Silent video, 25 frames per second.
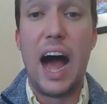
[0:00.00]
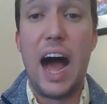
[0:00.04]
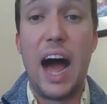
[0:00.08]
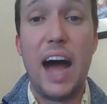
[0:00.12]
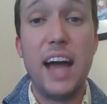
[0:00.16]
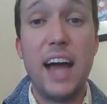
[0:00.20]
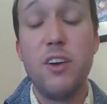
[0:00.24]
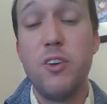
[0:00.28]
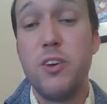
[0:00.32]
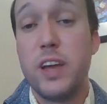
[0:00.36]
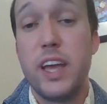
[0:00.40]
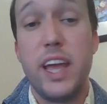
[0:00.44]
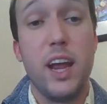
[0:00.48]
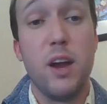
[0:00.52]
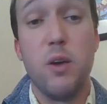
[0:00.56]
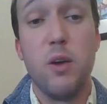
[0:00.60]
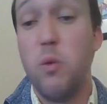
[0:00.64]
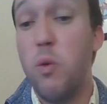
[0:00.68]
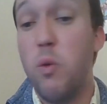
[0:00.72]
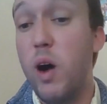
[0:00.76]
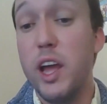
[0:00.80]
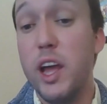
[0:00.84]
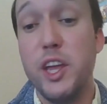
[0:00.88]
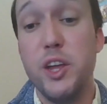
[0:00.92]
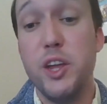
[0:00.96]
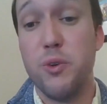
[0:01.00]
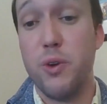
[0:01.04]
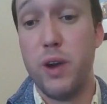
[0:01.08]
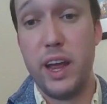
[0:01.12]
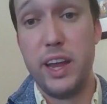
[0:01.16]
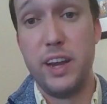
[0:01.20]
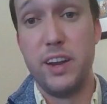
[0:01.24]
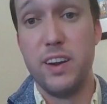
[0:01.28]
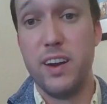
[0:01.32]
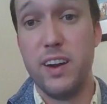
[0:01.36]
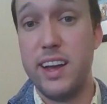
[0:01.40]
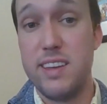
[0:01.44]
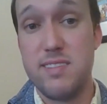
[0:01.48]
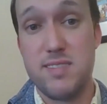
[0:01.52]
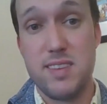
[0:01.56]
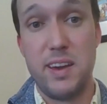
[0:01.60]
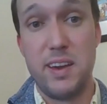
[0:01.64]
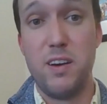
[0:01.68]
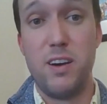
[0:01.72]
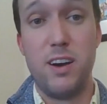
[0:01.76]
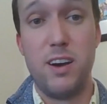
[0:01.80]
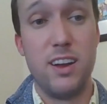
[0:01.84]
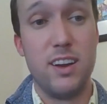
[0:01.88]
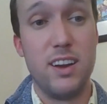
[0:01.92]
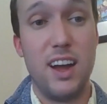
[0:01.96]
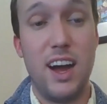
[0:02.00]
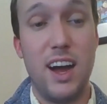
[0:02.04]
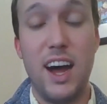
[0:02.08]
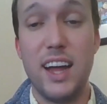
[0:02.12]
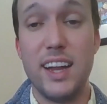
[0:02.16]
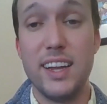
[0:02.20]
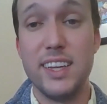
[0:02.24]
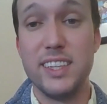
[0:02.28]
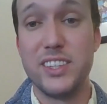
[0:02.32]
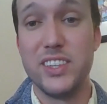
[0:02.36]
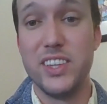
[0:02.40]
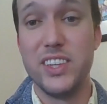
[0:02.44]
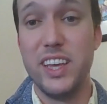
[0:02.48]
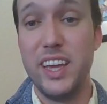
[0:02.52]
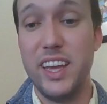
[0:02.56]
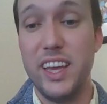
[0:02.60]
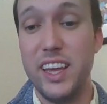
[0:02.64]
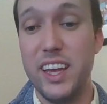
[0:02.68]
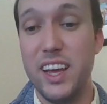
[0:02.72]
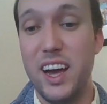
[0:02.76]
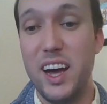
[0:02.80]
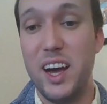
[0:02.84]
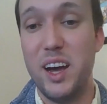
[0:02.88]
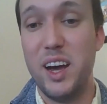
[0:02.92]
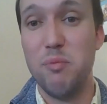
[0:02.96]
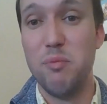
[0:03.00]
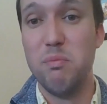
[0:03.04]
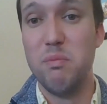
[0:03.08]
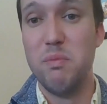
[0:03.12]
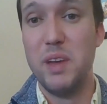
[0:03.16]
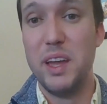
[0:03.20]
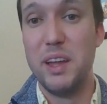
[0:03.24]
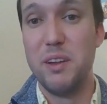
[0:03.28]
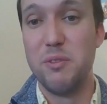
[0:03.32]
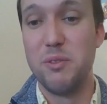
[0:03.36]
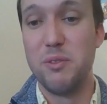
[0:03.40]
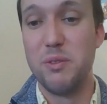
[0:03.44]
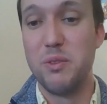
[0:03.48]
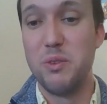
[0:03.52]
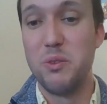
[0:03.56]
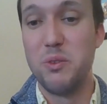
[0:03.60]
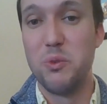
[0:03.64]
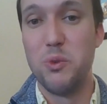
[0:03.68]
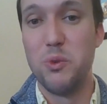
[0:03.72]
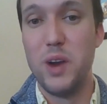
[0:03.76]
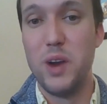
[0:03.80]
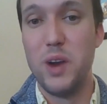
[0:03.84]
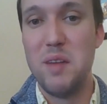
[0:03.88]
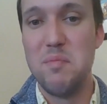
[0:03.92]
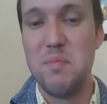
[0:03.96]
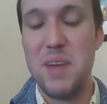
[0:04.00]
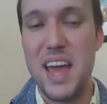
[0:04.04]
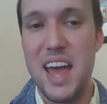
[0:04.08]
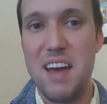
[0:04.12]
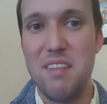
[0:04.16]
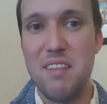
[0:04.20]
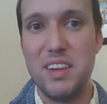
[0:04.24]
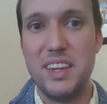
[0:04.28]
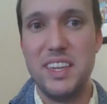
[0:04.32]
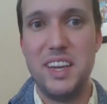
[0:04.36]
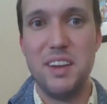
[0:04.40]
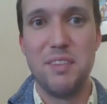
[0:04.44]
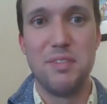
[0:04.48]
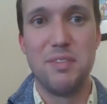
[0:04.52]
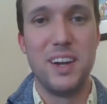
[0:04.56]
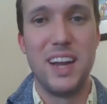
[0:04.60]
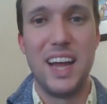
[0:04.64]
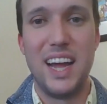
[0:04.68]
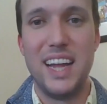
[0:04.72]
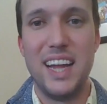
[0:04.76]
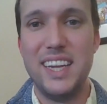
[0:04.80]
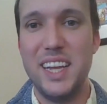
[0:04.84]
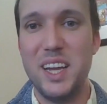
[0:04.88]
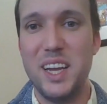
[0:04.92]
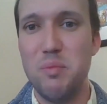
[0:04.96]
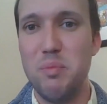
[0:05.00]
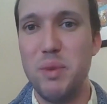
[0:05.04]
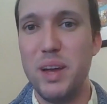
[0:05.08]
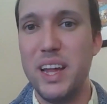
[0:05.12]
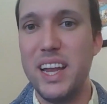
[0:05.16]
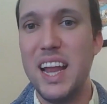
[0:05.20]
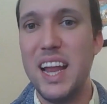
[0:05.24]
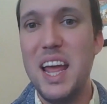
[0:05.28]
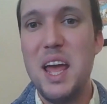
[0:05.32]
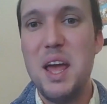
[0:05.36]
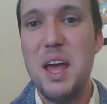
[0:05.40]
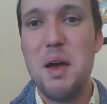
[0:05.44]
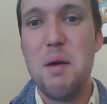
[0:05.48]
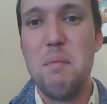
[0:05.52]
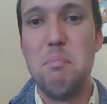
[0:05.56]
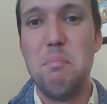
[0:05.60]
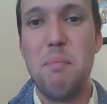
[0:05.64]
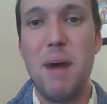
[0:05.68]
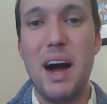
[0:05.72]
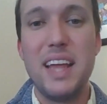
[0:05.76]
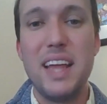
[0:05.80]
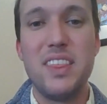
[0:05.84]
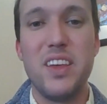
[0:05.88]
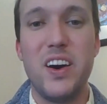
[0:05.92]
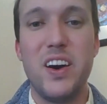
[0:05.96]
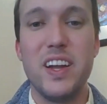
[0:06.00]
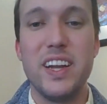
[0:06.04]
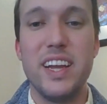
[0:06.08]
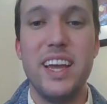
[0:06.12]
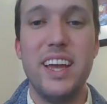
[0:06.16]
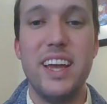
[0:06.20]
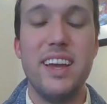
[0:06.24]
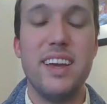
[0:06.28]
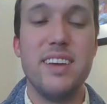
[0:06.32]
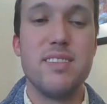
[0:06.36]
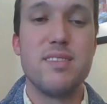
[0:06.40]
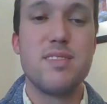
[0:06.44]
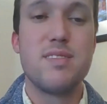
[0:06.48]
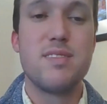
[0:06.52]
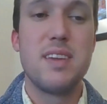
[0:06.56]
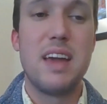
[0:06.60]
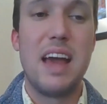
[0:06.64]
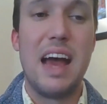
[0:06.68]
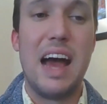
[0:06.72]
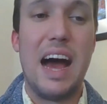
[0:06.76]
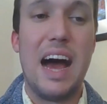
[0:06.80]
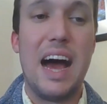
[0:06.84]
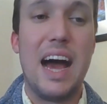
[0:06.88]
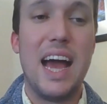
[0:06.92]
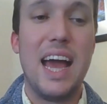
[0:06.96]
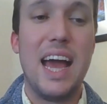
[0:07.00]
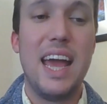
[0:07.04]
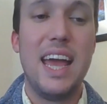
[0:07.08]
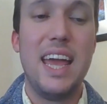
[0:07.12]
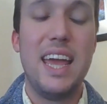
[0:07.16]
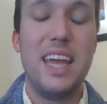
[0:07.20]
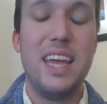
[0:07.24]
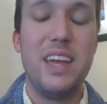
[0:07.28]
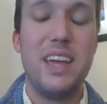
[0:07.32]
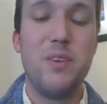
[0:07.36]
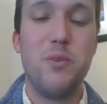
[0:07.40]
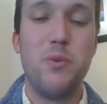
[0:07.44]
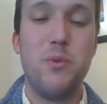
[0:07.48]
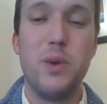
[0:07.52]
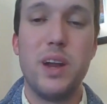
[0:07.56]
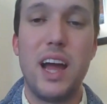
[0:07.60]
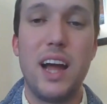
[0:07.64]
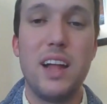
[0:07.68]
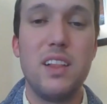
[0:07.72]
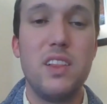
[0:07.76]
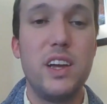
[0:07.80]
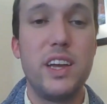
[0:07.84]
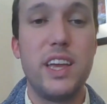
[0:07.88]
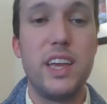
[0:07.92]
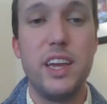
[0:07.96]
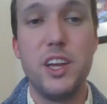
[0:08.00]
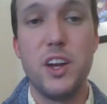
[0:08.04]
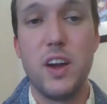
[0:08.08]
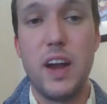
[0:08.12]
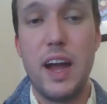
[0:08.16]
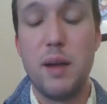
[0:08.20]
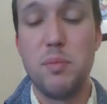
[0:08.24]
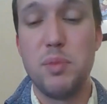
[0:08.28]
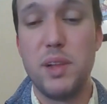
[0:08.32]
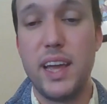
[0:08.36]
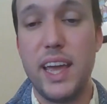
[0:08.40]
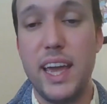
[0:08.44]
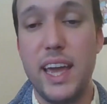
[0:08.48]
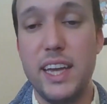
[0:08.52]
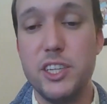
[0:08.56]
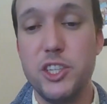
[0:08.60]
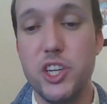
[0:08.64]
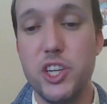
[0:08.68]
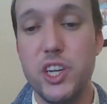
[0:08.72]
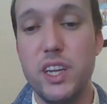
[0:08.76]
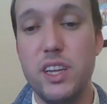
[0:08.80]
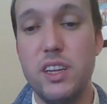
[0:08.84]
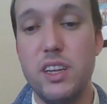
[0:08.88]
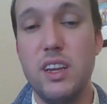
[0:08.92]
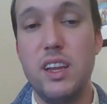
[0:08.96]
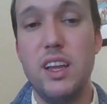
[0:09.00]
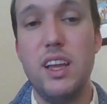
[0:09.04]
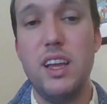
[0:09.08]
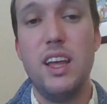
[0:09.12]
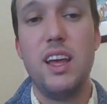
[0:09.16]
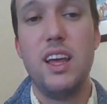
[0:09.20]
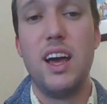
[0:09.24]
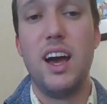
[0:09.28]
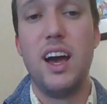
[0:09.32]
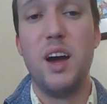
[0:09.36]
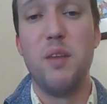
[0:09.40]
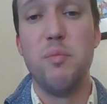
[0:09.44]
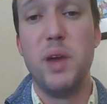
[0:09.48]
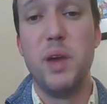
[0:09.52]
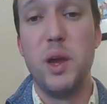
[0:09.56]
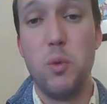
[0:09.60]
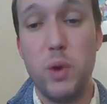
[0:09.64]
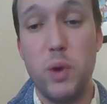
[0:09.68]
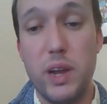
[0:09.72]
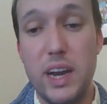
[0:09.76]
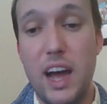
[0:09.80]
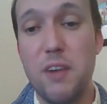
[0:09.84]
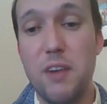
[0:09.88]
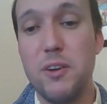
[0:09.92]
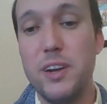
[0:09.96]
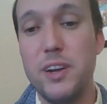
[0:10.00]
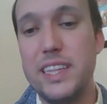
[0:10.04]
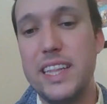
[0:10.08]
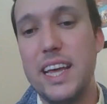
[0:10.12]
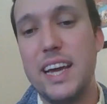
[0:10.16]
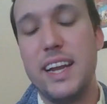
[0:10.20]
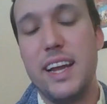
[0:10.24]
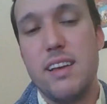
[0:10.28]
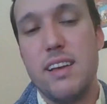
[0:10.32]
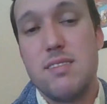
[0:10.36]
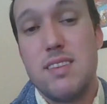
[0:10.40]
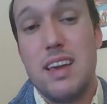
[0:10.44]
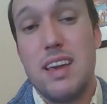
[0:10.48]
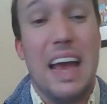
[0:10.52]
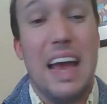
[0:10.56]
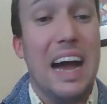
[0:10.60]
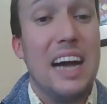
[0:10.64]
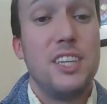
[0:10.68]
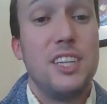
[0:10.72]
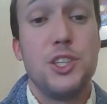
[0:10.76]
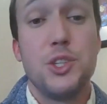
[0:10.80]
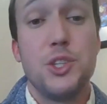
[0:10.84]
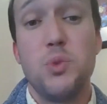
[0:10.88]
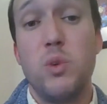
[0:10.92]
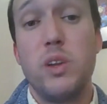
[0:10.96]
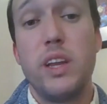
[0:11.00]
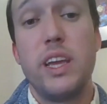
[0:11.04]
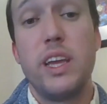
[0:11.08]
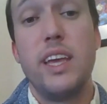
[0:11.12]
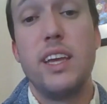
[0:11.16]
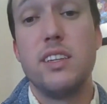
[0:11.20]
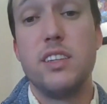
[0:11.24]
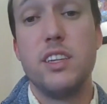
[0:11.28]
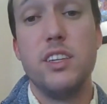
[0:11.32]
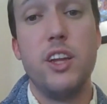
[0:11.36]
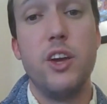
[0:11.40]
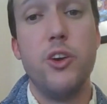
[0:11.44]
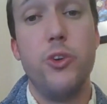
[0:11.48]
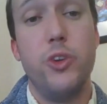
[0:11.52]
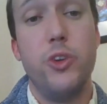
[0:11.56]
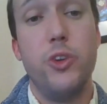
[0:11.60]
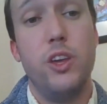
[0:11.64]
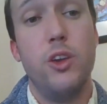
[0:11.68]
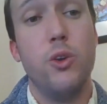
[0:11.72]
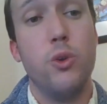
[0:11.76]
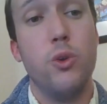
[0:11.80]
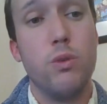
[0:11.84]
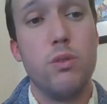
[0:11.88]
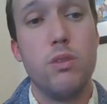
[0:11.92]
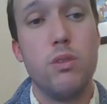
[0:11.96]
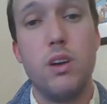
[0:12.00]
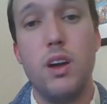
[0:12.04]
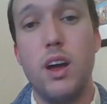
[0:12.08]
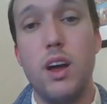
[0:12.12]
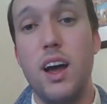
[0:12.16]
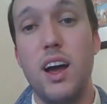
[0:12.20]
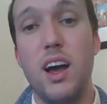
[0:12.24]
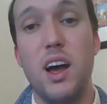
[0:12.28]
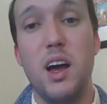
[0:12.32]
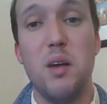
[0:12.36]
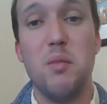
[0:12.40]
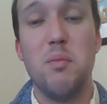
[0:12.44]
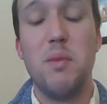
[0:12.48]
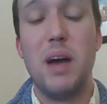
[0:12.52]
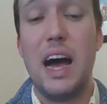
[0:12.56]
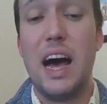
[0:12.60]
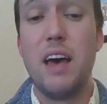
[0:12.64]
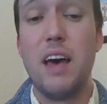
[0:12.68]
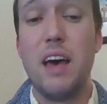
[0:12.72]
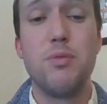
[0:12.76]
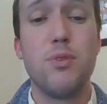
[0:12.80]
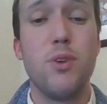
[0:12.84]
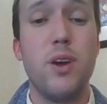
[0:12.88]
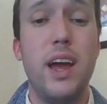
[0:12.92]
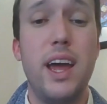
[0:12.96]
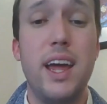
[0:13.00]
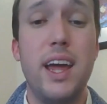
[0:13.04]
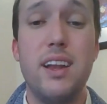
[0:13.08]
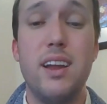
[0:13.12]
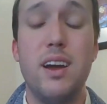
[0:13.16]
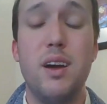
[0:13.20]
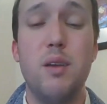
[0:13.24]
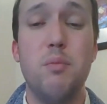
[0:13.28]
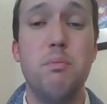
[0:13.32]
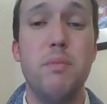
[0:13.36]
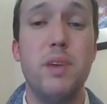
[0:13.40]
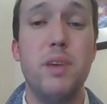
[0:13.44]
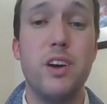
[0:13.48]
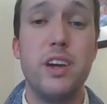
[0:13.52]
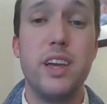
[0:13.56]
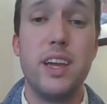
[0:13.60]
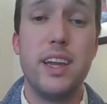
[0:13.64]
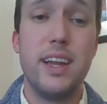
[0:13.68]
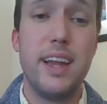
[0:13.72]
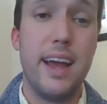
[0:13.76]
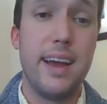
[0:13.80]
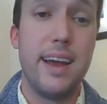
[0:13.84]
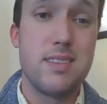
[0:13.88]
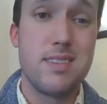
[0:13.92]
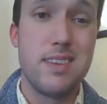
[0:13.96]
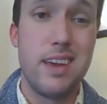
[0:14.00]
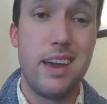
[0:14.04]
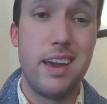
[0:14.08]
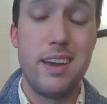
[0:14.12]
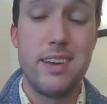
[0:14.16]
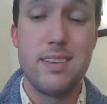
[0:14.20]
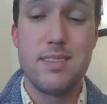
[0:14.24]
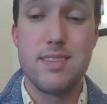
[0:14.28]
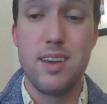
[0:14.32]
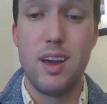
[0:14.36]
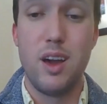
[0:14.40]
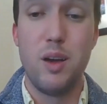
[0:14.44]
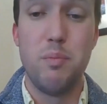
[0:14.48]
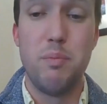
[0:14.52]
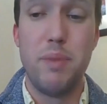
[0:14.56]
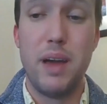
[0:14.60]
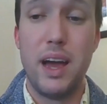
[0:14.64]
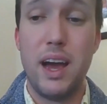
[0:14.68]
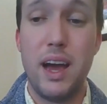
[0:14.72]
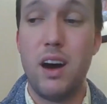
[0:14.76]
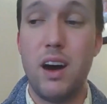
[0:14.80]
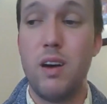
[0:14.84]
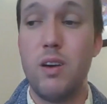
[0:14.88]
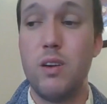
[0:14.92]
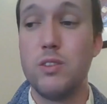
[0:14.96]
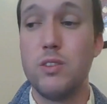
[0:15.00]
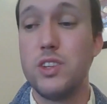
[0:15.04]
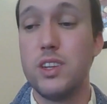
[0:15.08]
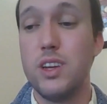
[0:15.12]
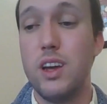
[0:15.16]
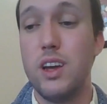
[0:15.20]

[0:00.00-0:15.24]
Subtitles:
I don't care what you write your essay on, honestly. And Rhett may have a different idea, but my thought is, when I look at your application, And when I read that essay, I just want to get to know you. I've read a million essays about